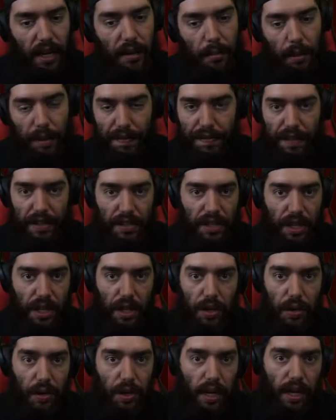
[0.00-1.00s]

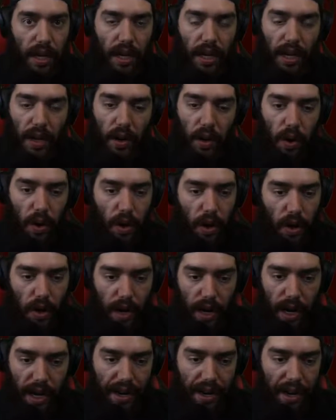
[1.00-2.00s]
Mephisto or
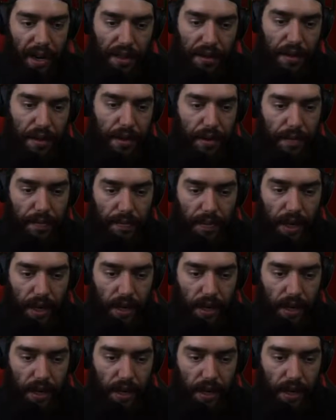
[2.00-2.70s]
another,